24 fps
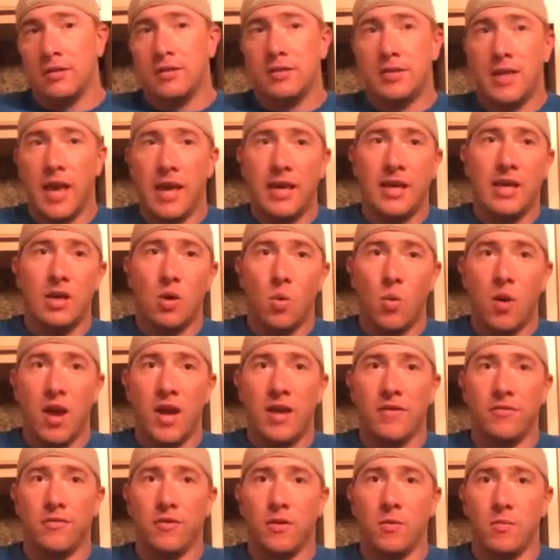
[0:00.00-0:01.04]
taking
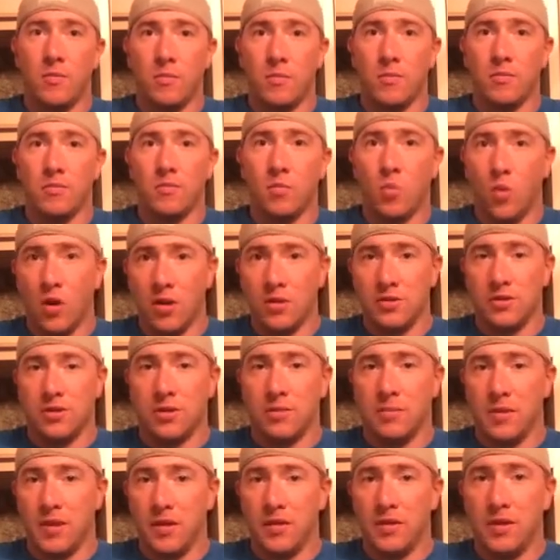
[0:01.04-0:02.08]
away from one's
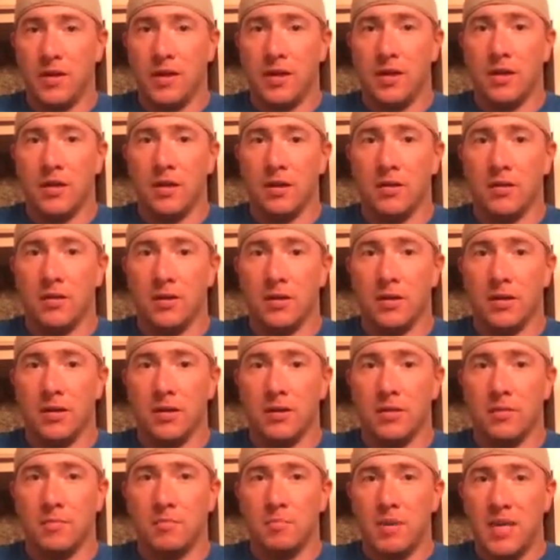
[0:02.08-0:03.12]
ability
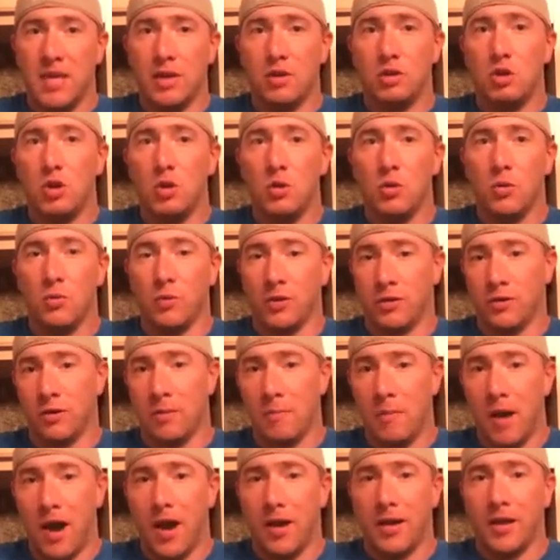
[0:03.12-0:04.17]
to be in tune with their
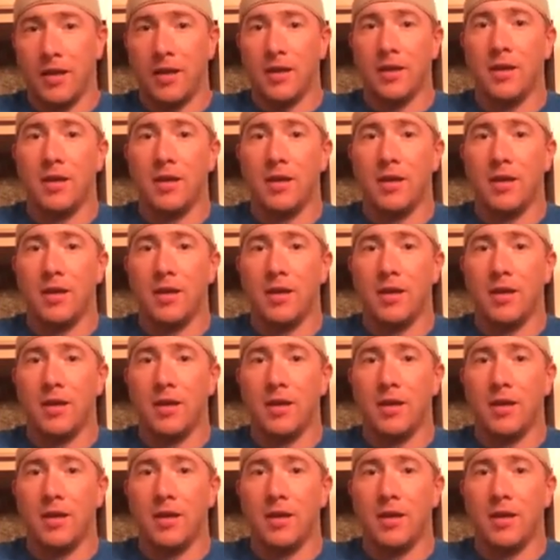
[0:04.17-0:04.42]
body.